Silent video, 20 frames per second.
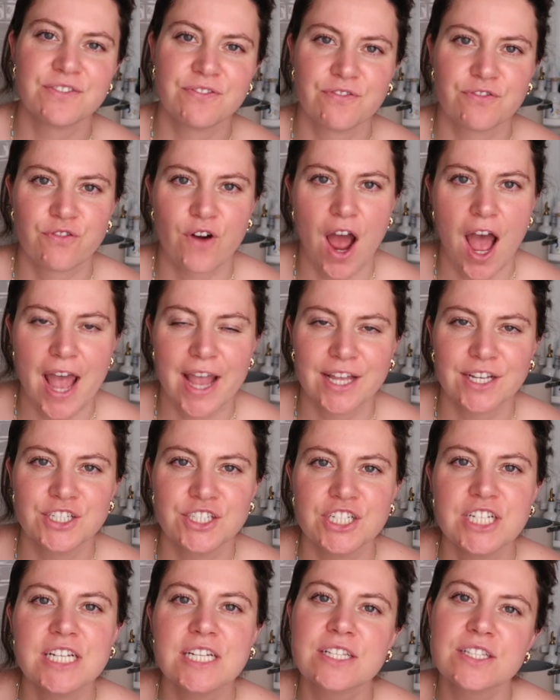a frying
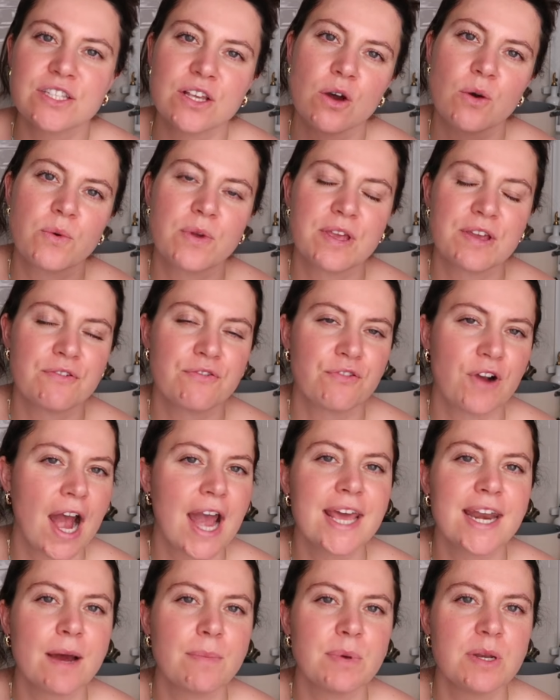cheese, so we
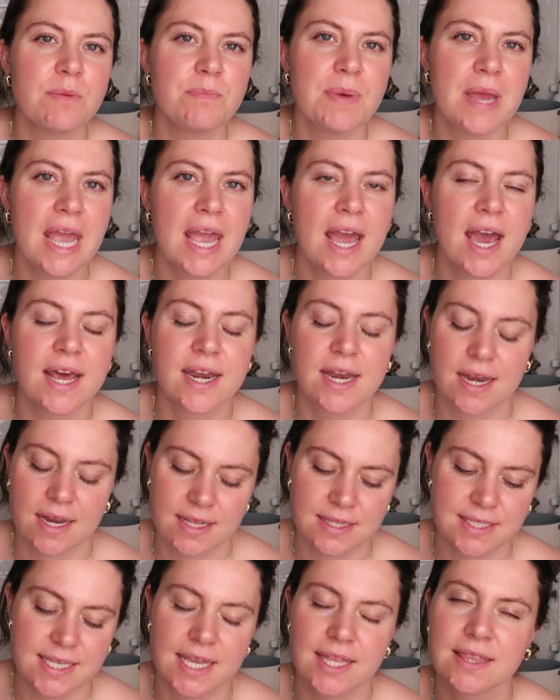fry it up in a pan and
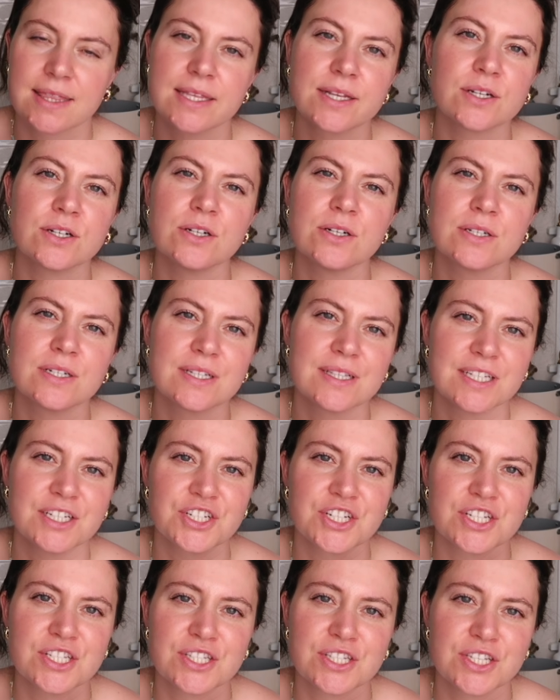it's like little
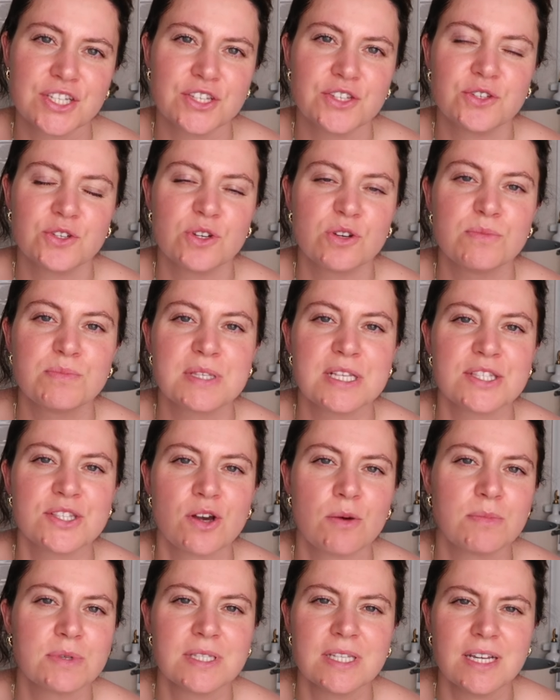delicious cubes. It's
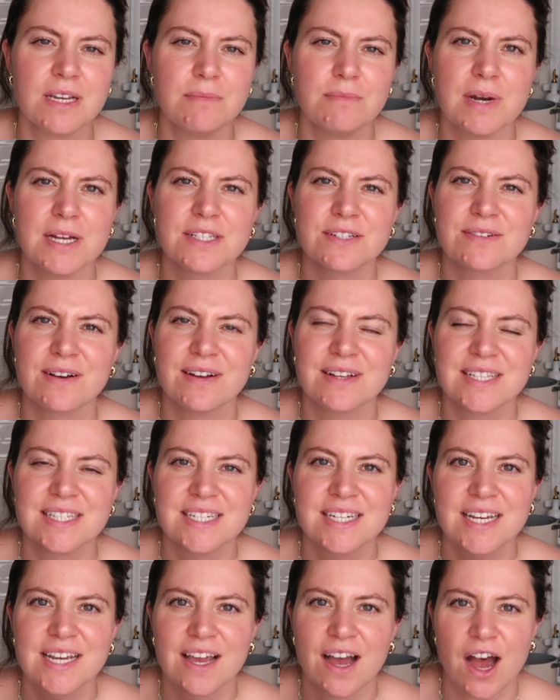almost like a mozzarella
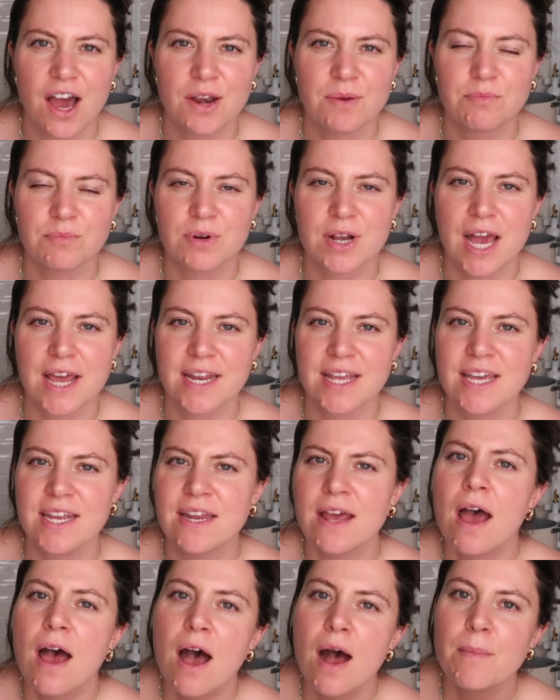stick
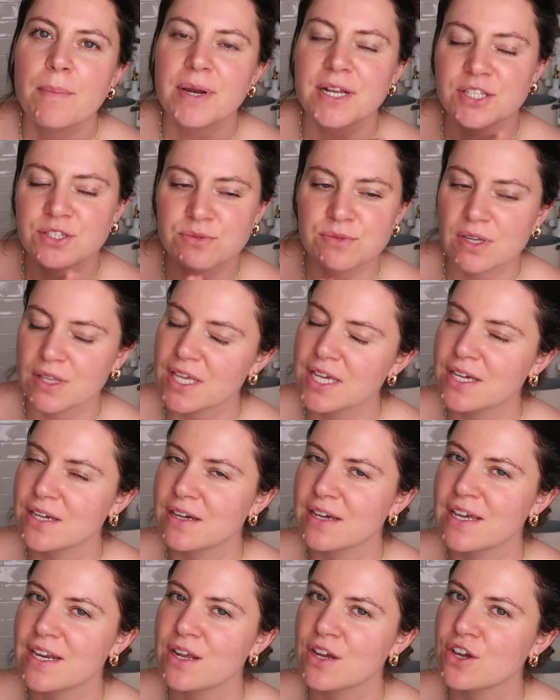unbreaded, but it's really
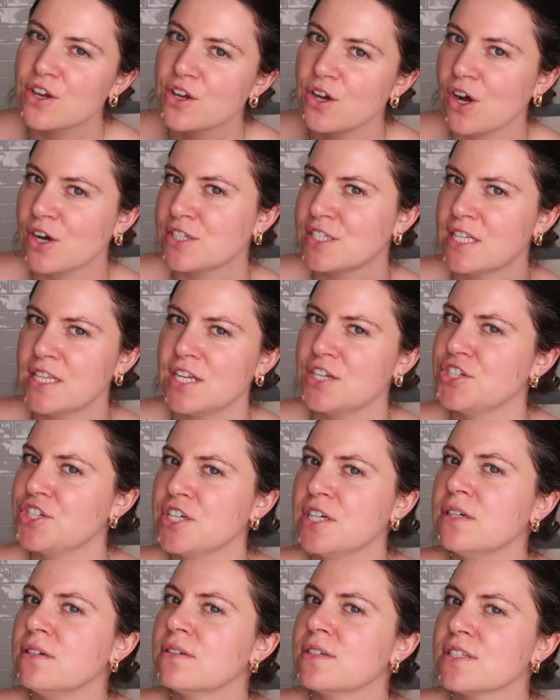good cooked and then
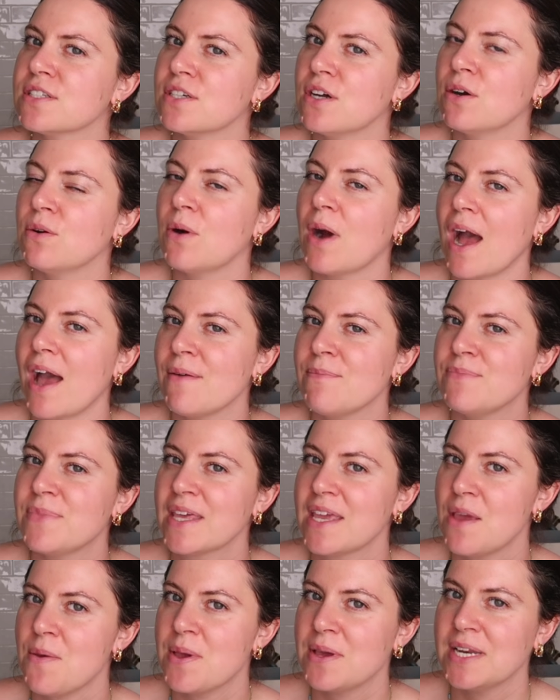chilled. So I'm
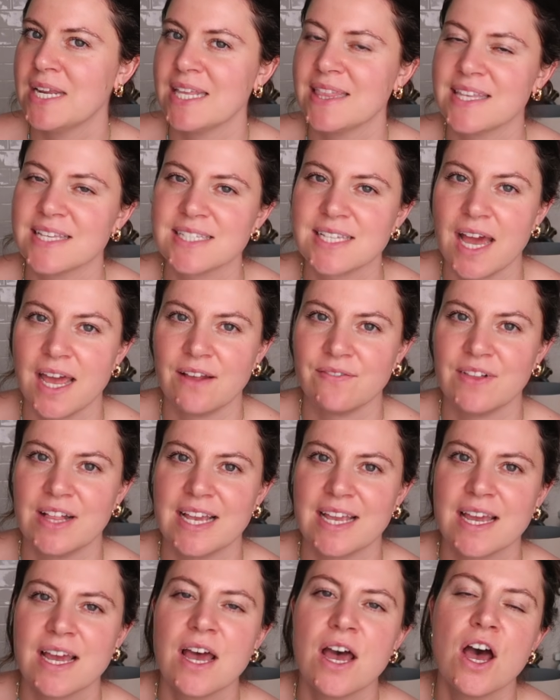thinking you could eat this kind of
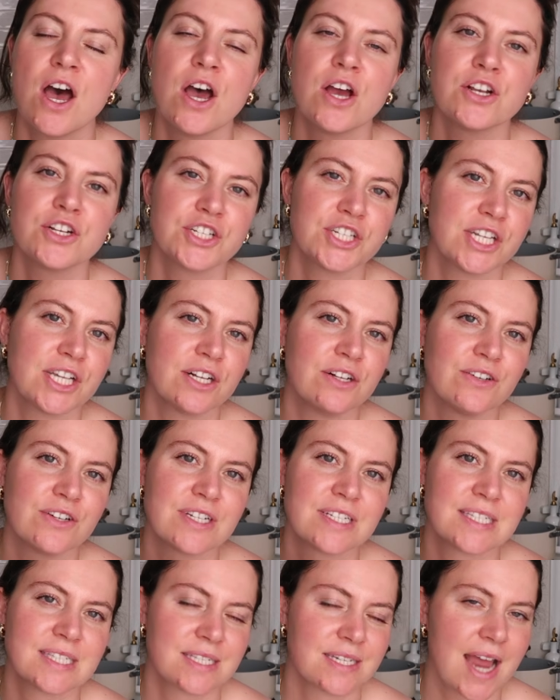like chilled
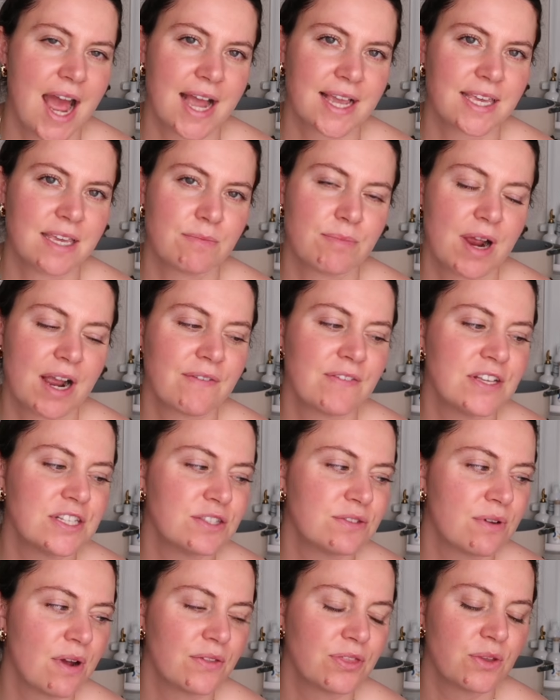snacky
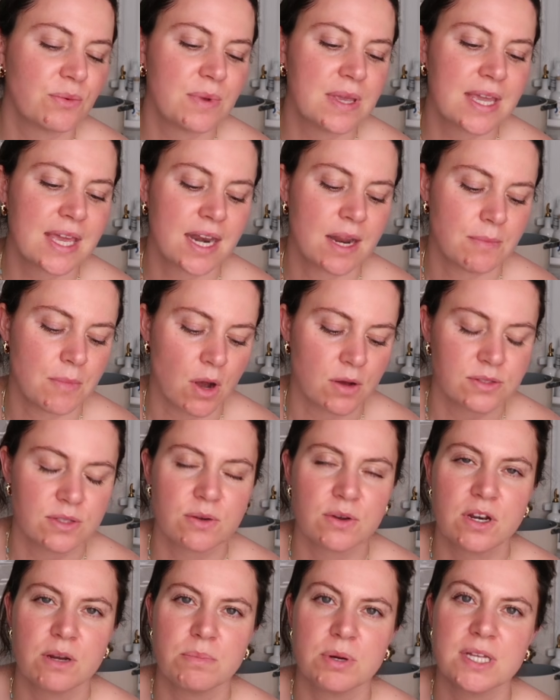breakfast throughout the week, and I'm
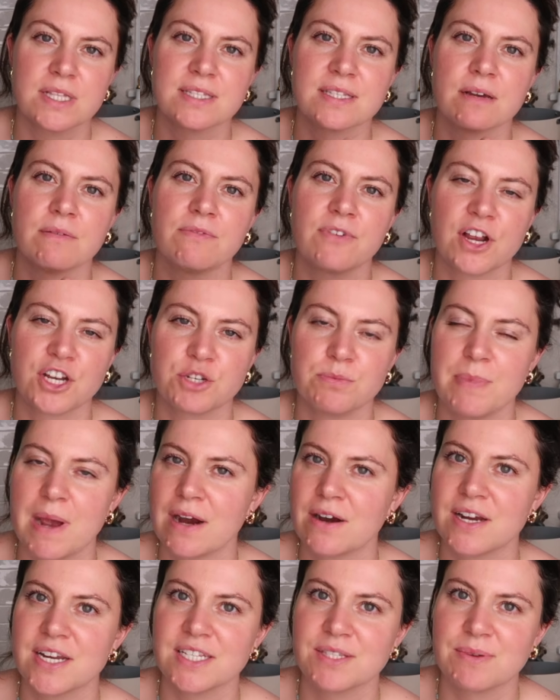also gonna put some fresh
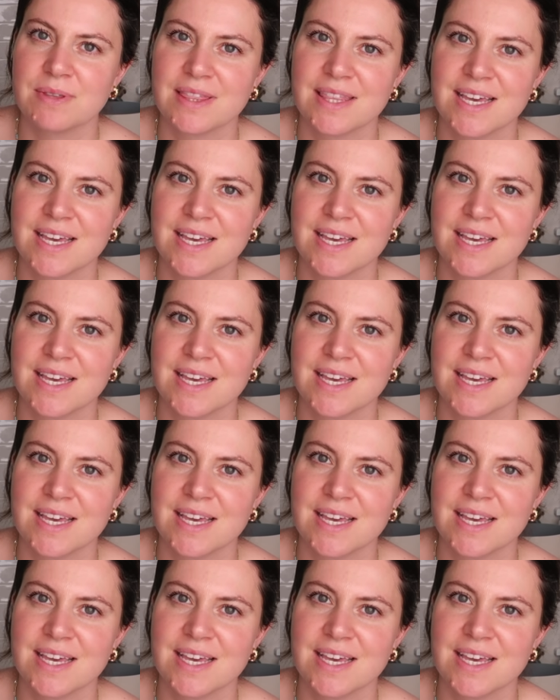berries with